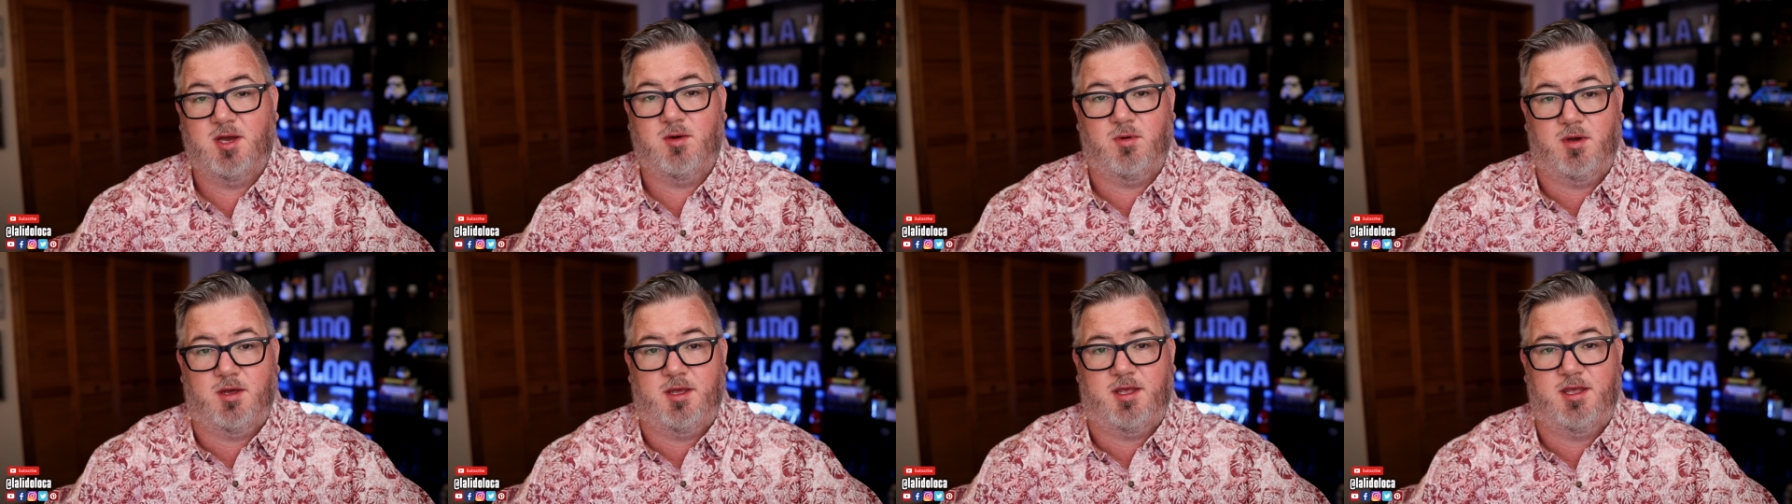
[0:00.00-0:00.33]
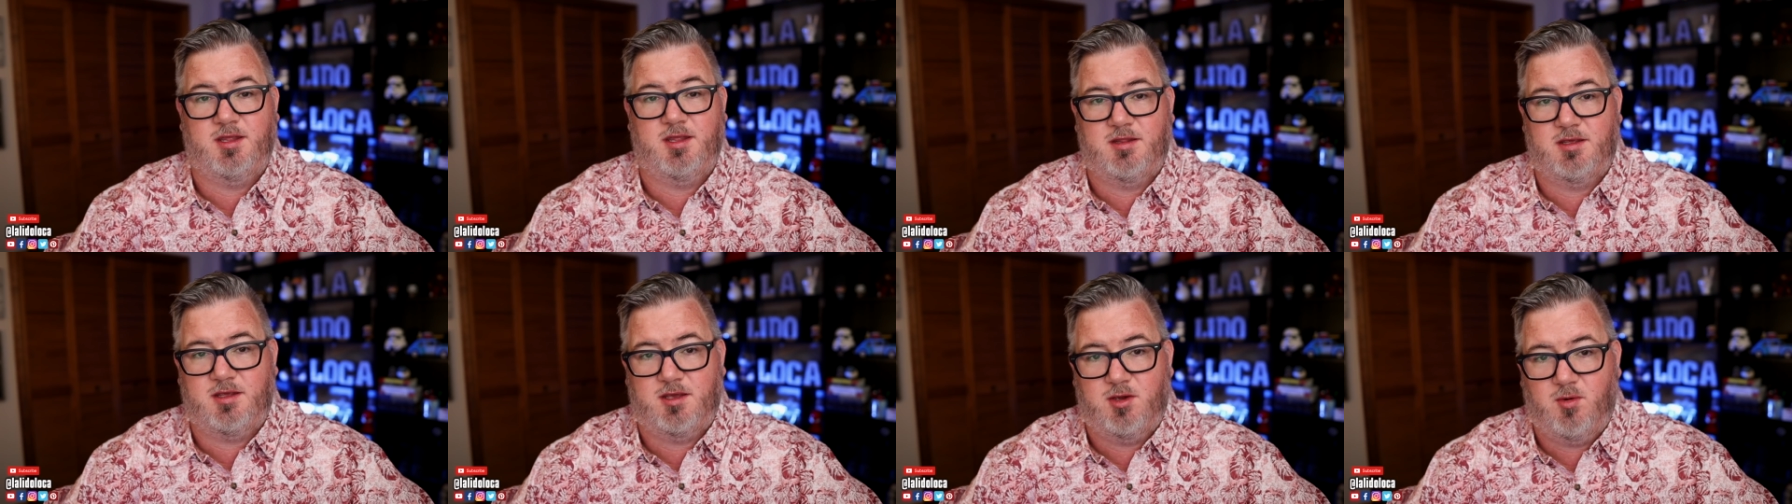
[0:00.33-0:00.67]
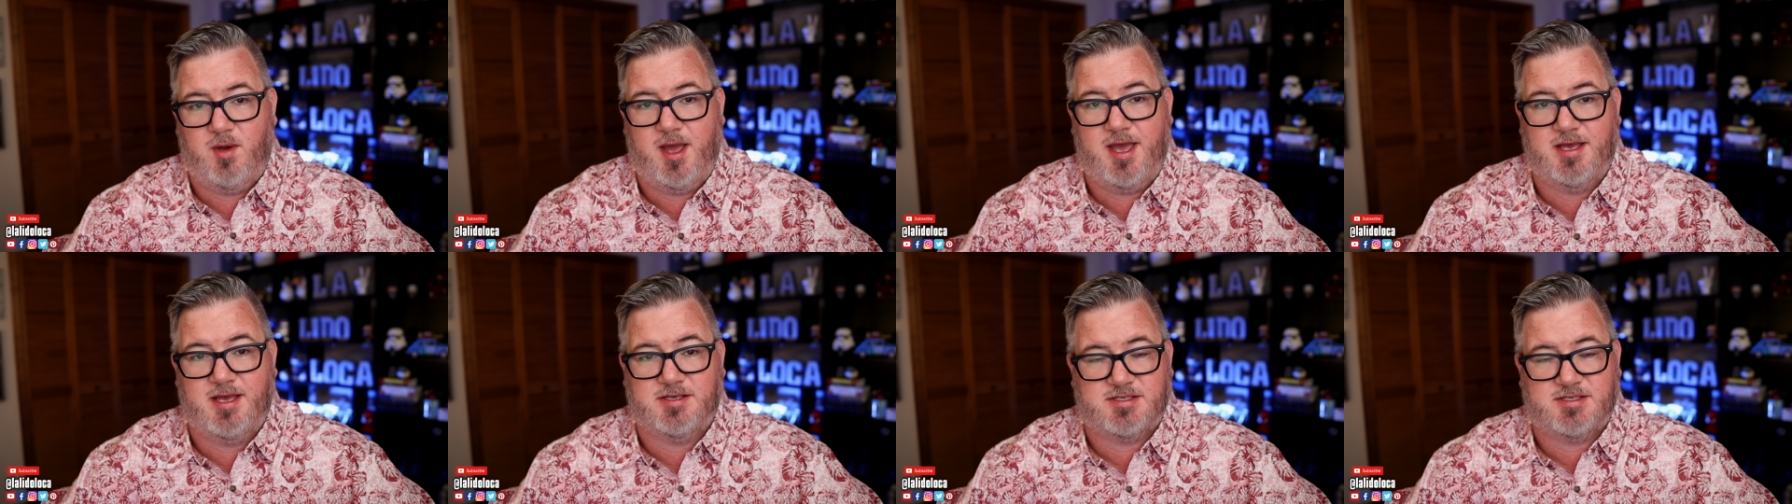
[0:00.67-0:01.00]
Well, in the
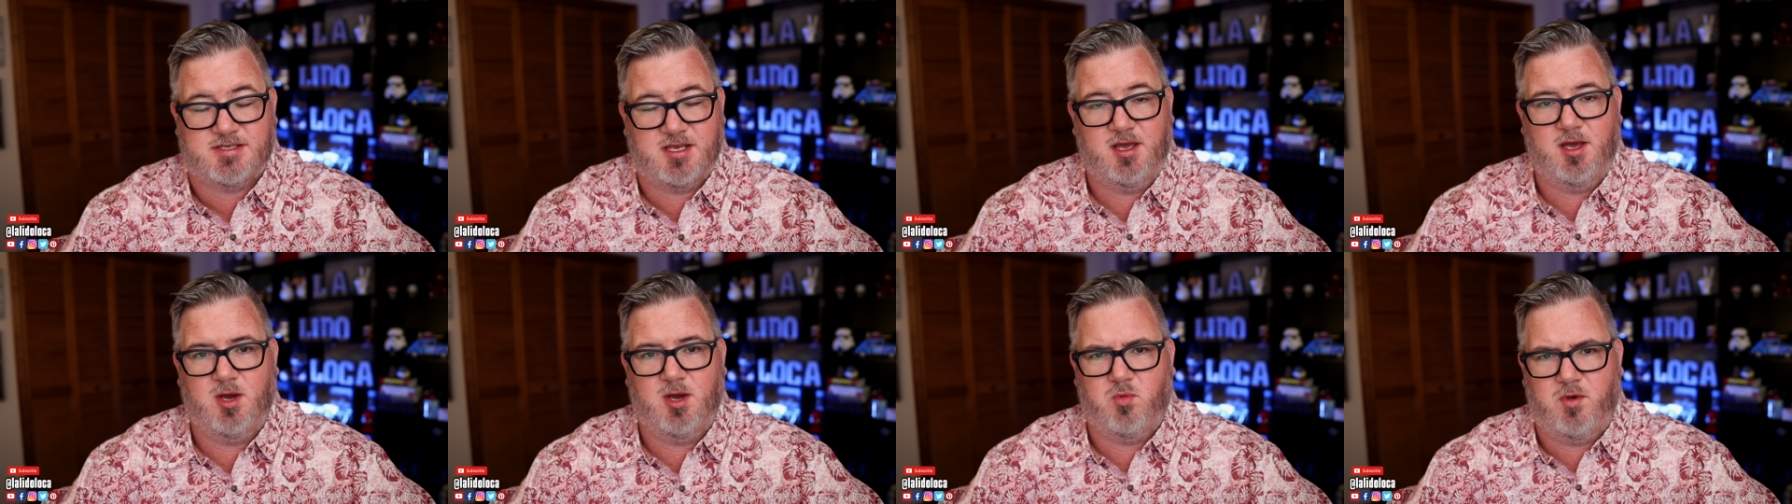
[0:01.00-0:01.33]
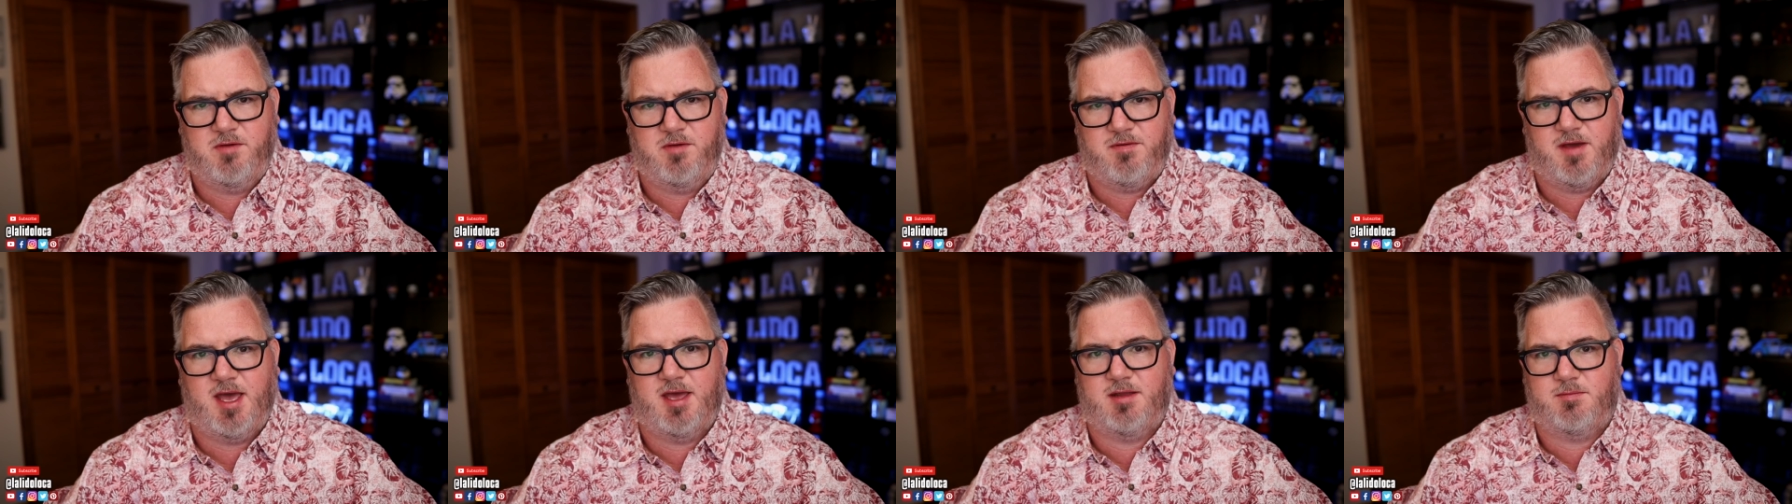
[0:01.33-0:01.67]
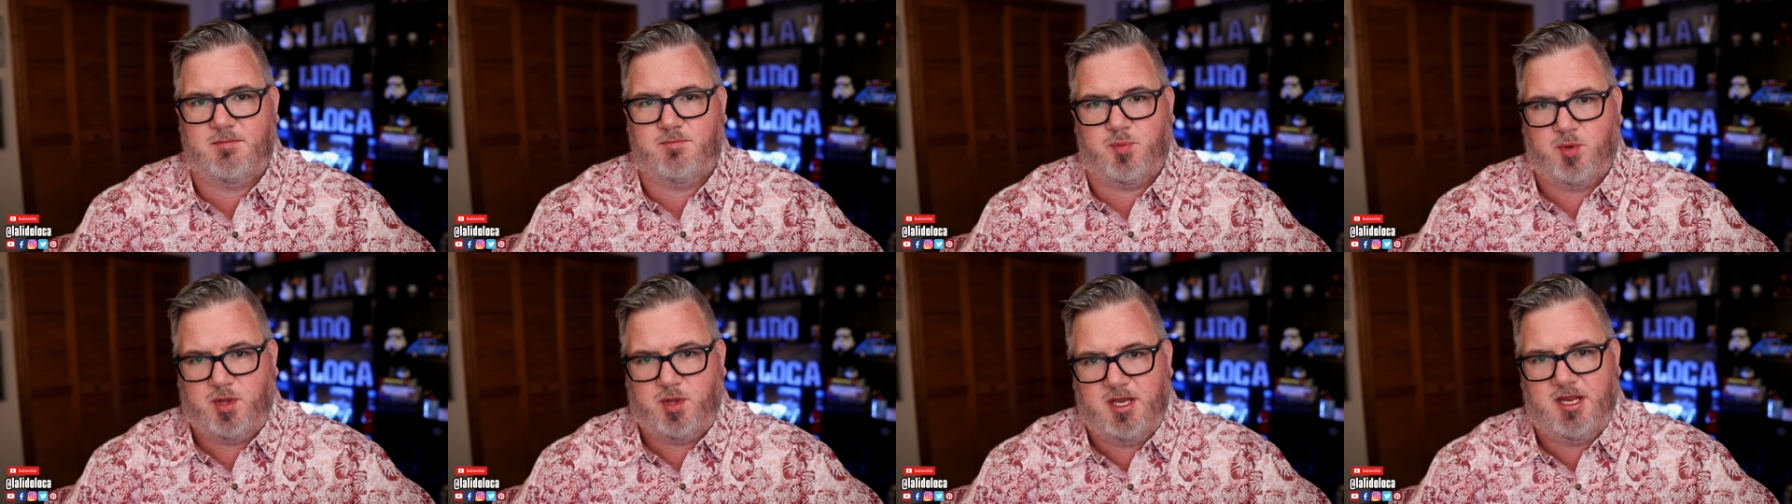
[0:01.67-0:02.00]
U.S., we've
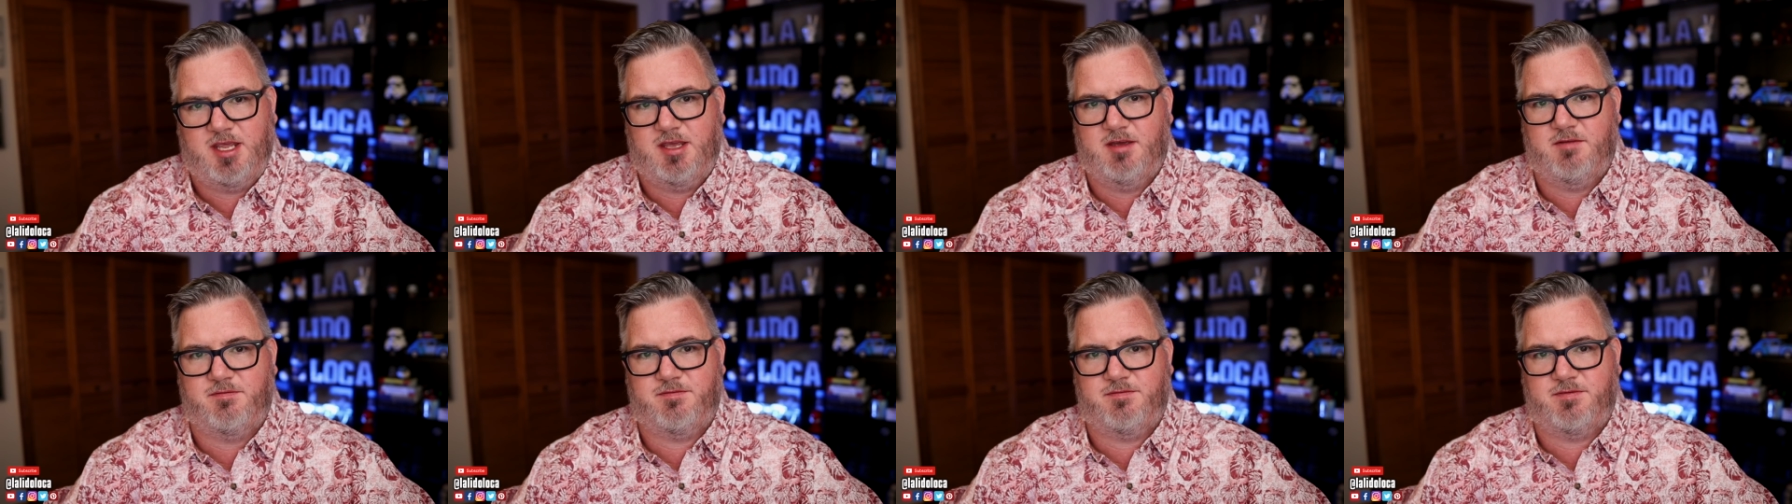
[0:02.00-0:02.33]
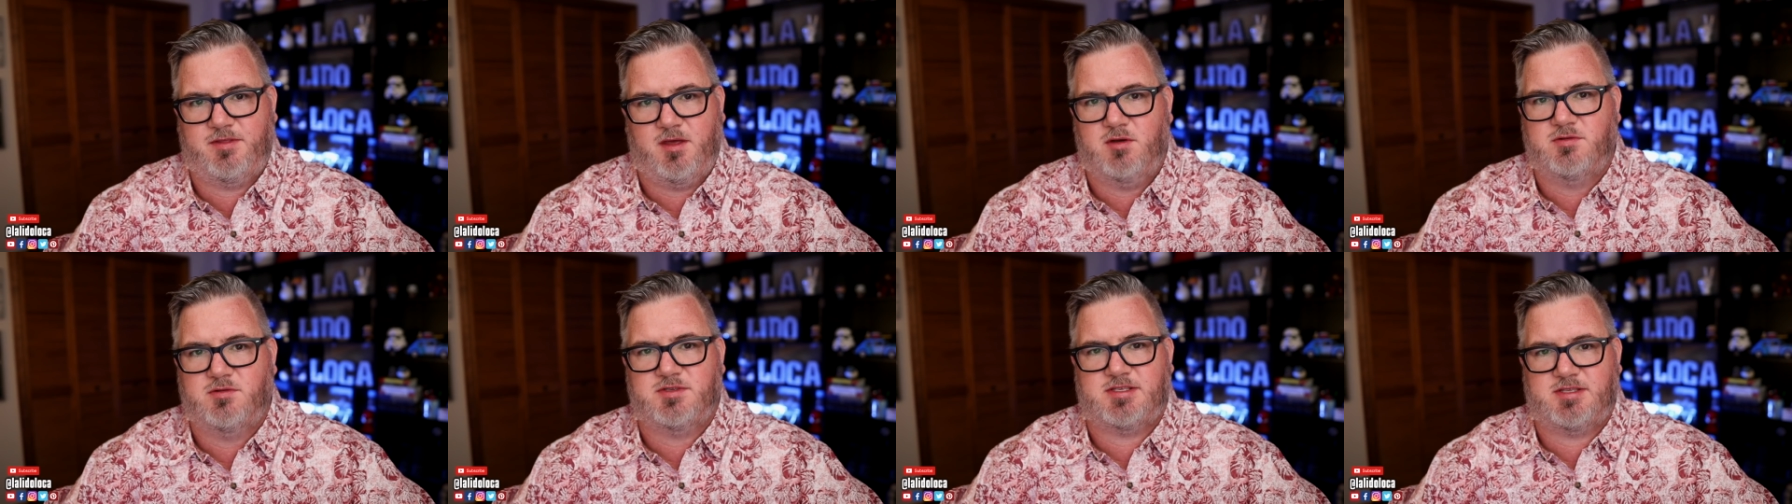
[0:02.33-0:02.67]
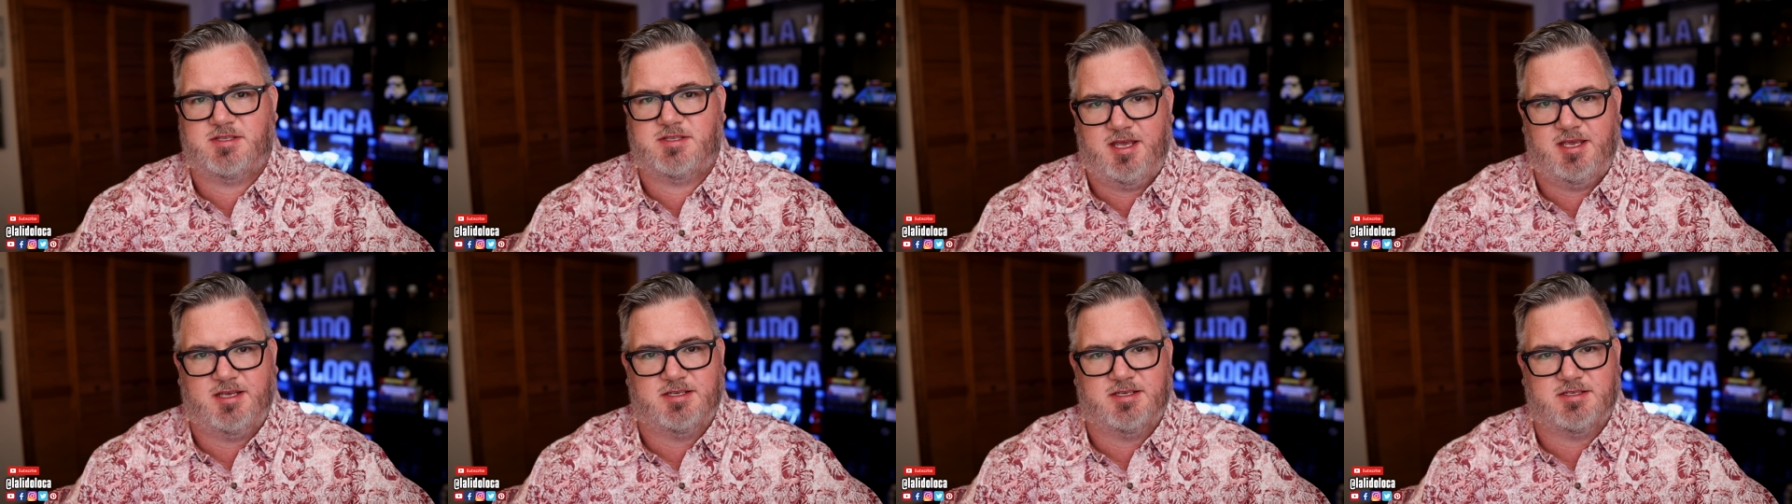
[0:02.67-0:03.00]
had plenty of those
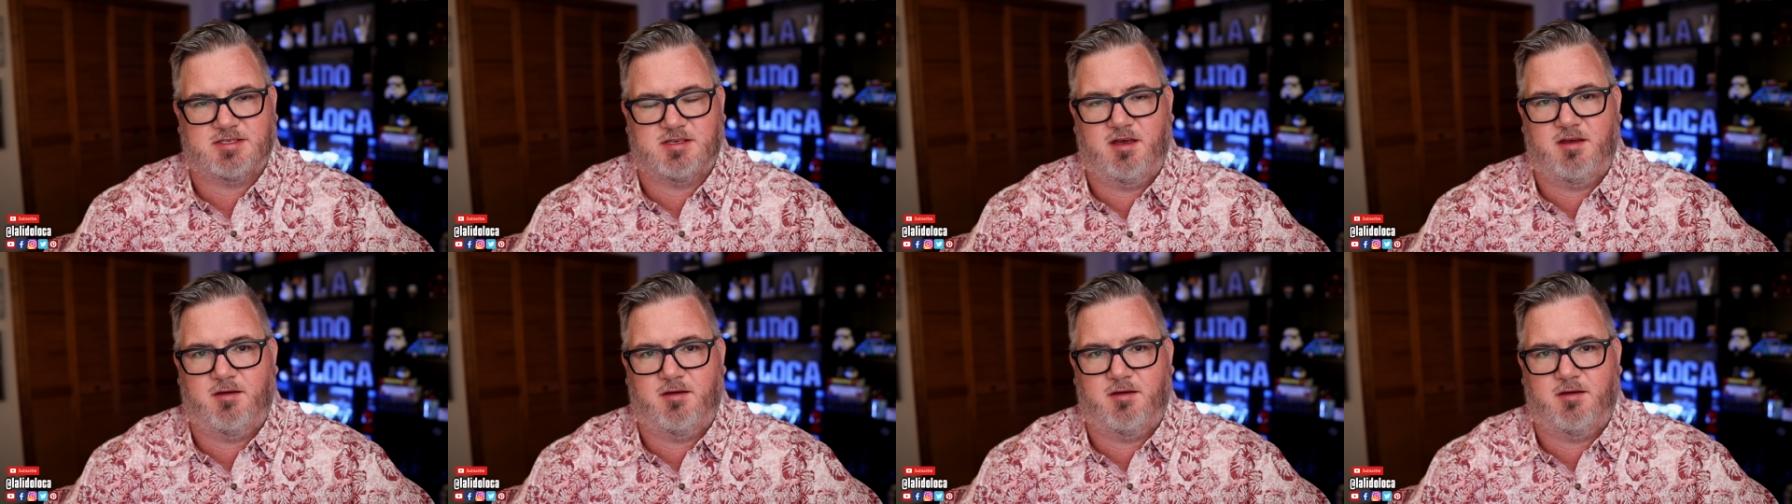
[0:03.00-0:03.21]
things,